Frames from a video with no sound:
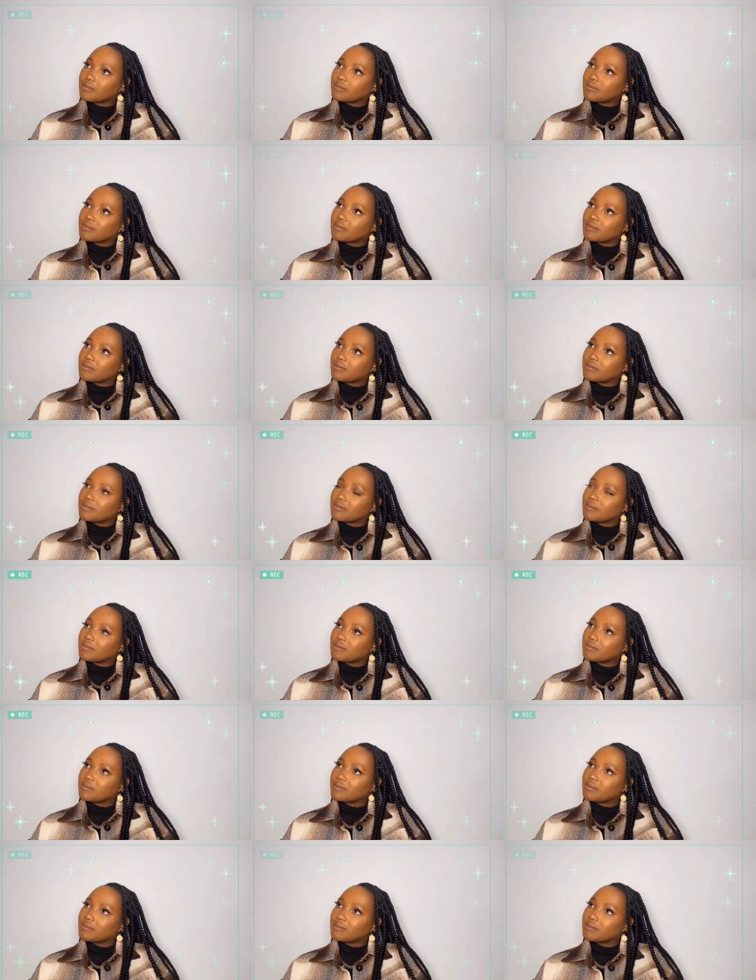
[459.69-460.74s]
What
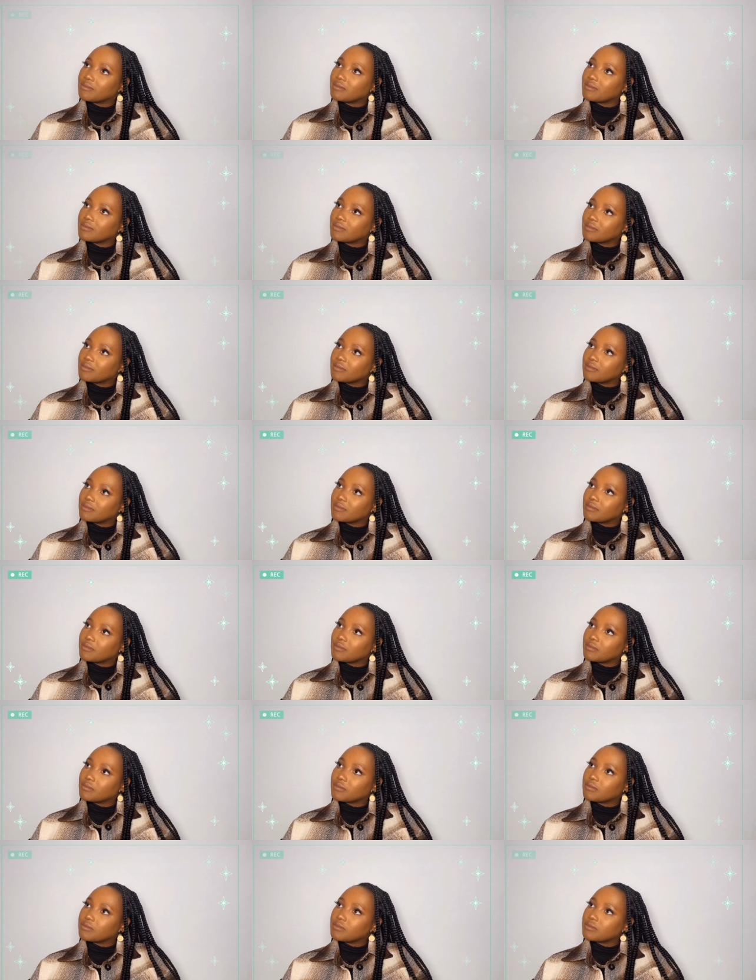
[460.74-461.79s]
are you most
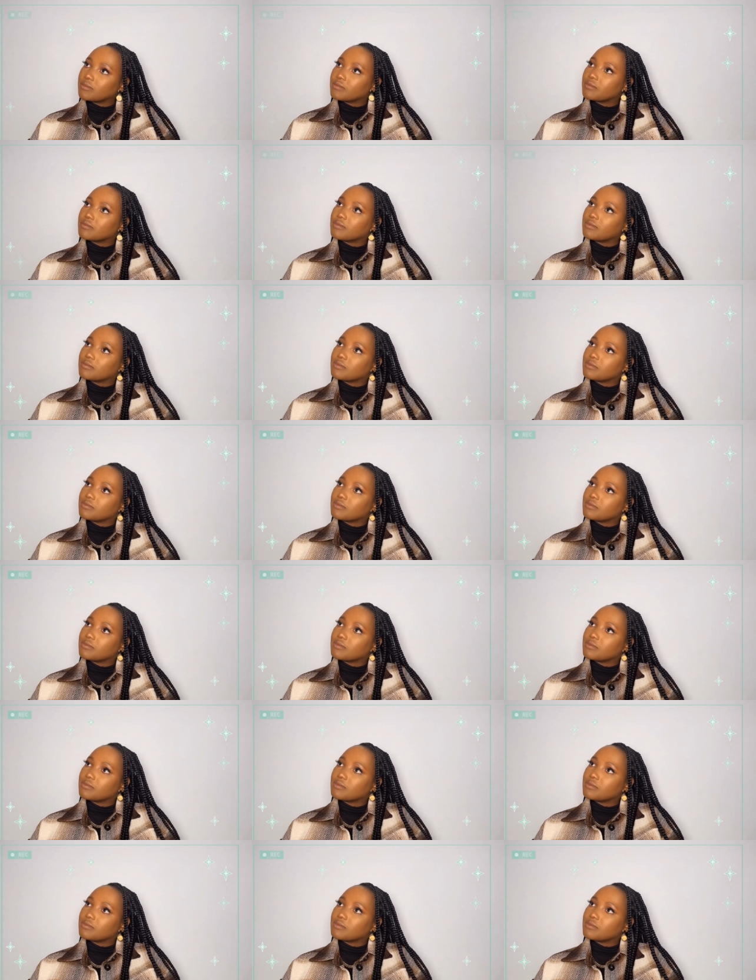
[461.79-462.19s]
thankful for?